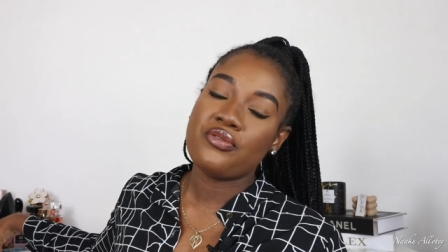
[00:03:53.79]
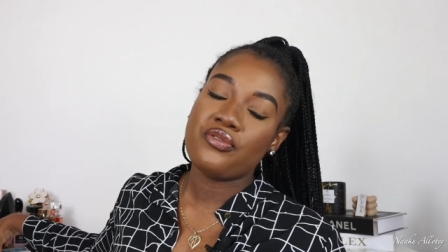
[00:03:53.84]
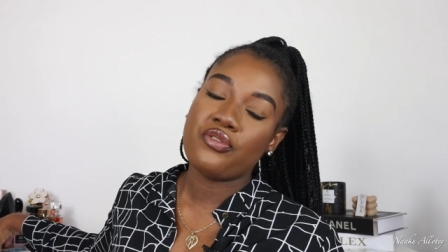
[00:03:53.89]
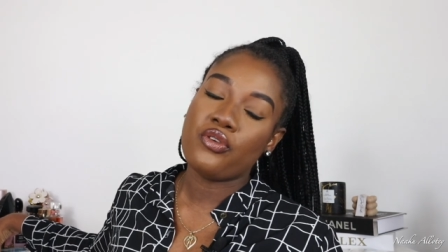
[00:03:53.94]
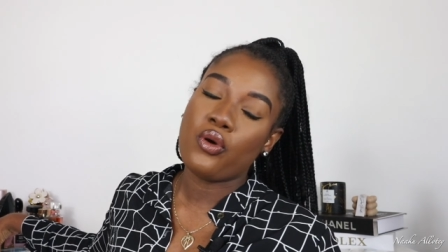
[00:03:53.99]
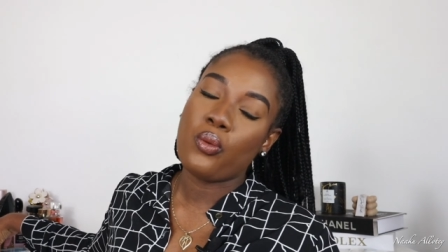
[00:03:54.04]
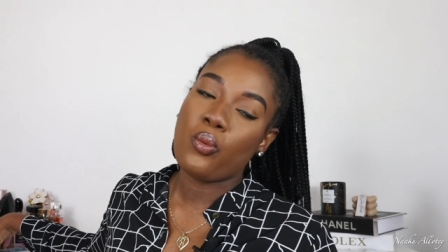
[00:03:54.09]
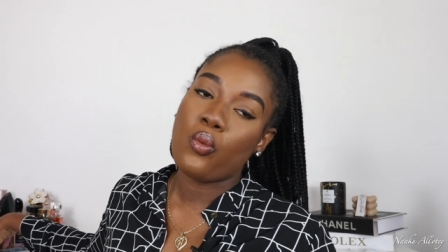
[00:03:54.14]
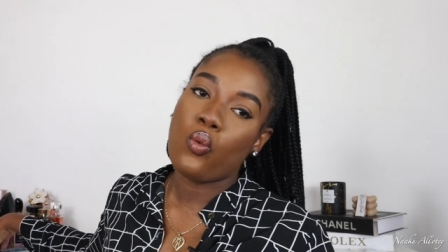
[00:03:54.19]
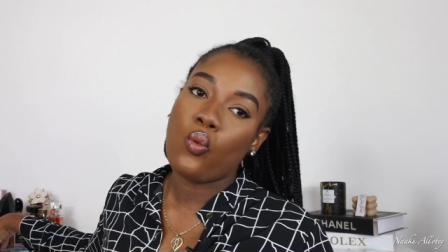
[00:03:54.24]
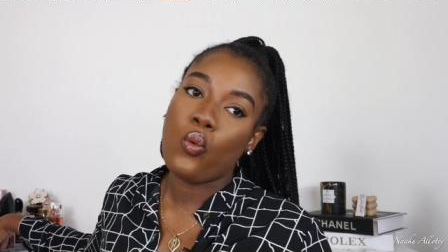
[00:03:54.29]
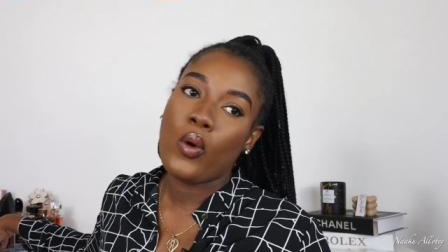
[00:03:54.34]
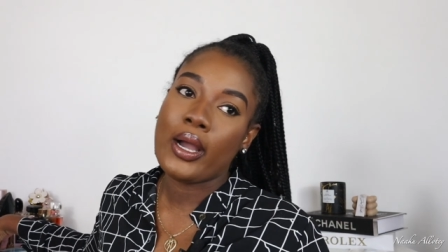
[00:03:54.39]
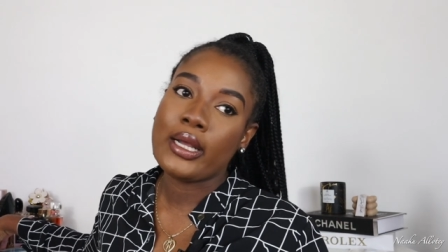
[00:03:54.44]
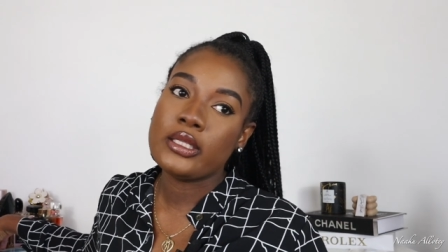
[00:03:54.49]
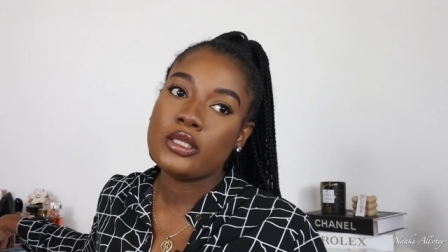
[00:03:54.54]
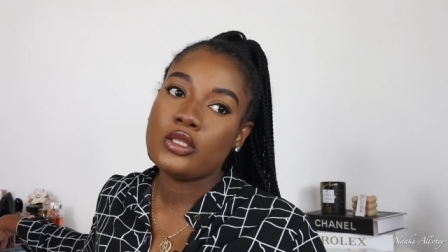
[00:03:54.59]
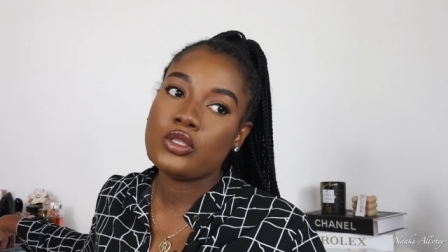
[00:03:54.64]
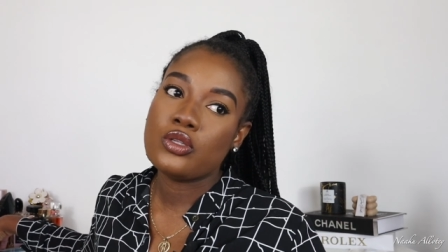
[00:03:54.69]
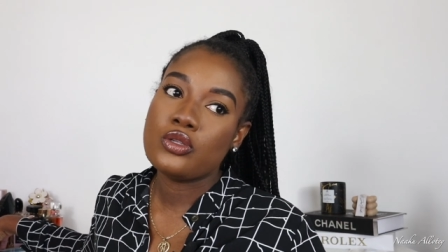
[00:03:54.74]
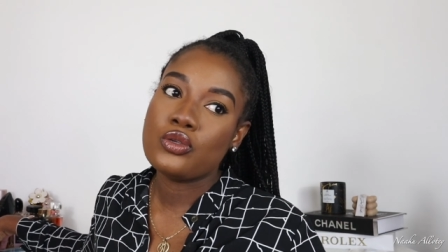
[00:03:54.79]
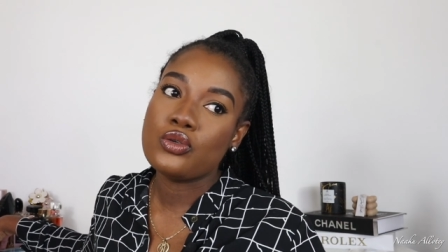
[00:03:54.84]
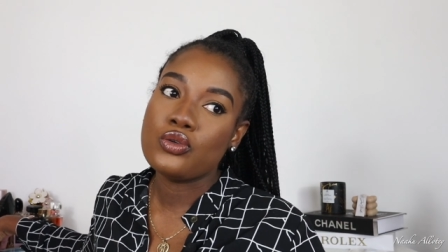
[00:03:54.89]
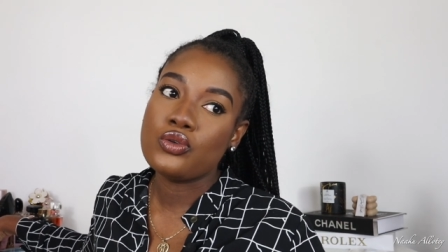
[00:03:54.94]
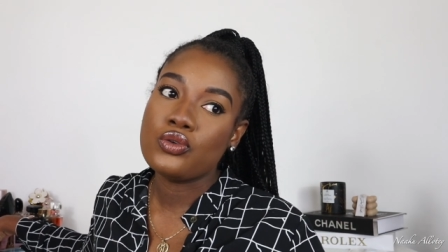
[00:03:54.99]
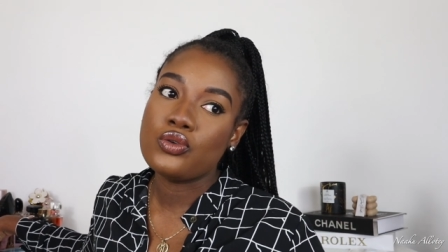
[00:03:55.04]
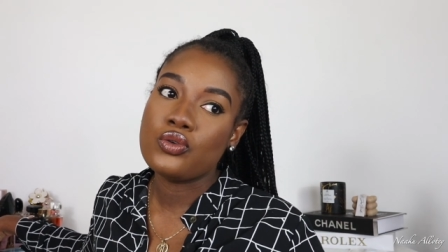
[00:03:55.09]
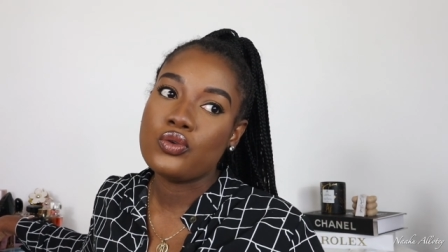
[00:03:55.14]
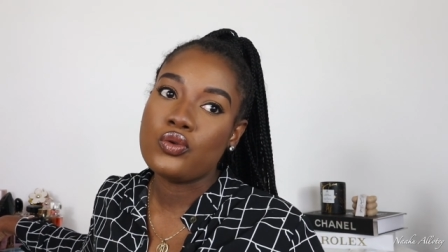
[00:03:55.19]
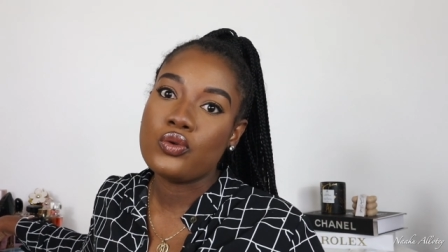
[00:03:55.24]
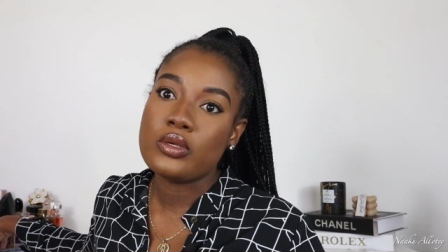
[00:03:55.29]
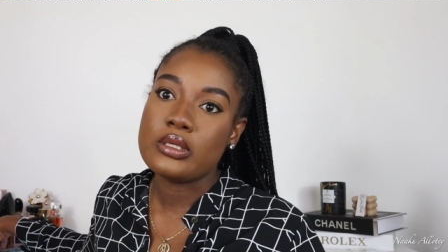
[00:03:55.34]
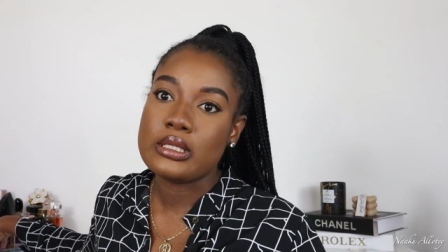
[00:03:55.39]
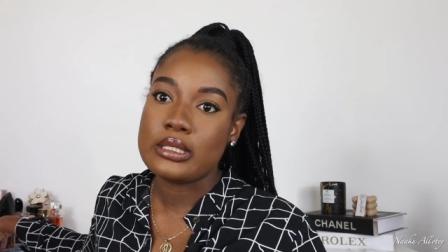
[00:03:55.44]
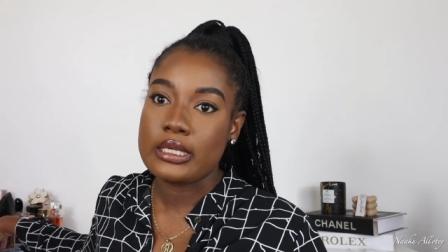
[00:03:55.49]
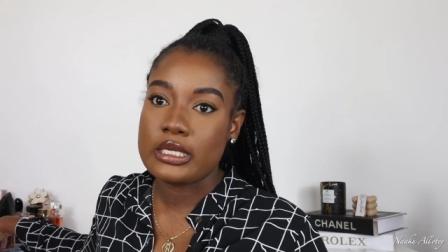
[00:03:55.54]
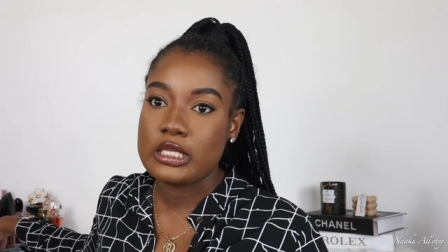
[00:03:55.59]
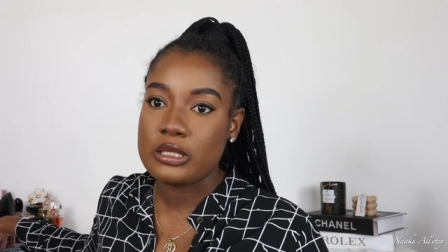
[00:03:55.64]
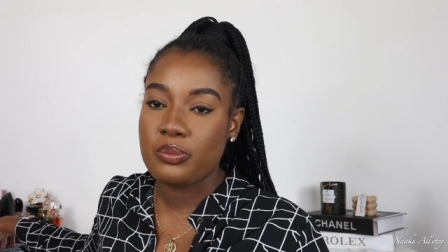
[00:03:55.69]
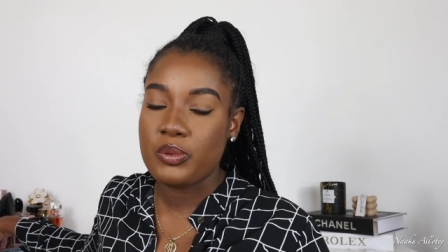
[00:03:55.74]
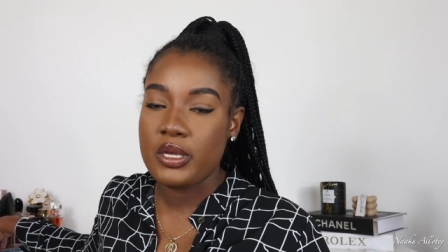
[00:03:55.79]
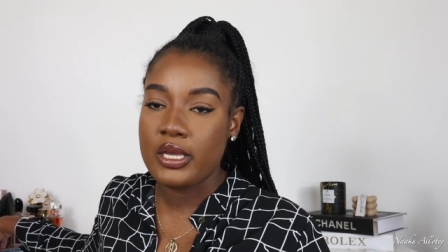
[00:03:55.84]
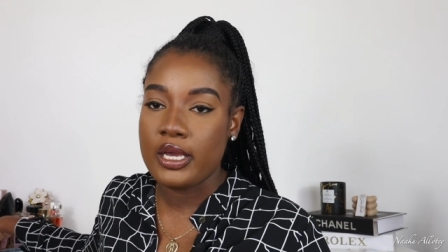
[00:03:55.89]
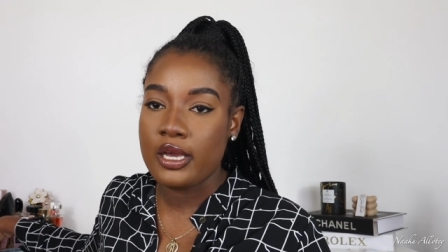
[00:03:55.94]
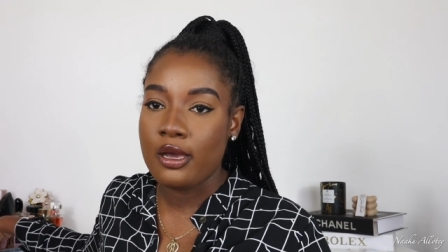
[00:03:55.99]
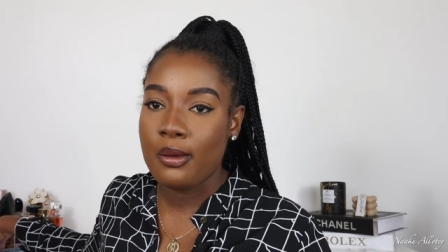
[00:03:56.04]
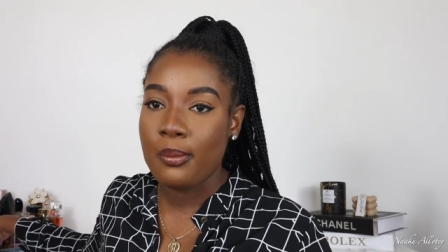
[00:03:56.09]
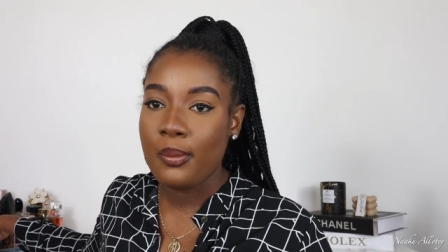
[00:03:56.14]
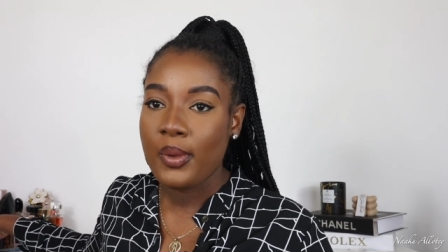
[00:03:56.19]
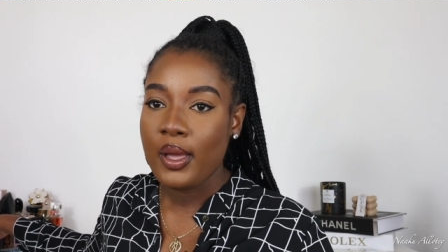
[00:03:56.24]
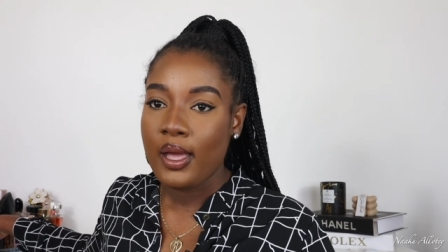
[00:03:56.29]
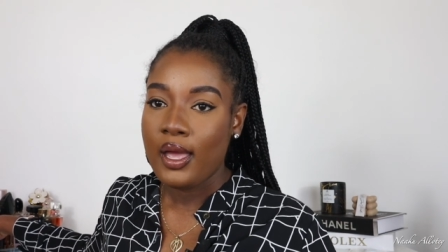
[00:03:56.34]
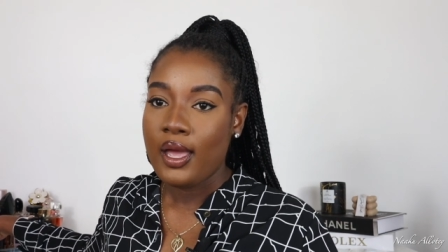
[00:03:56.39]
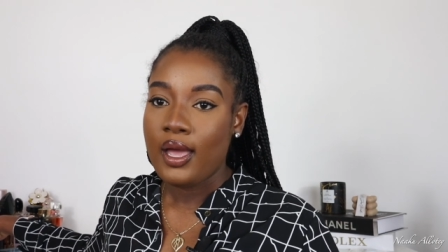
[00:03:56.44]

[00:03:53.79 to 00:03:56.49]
from 1 to 6 p.m.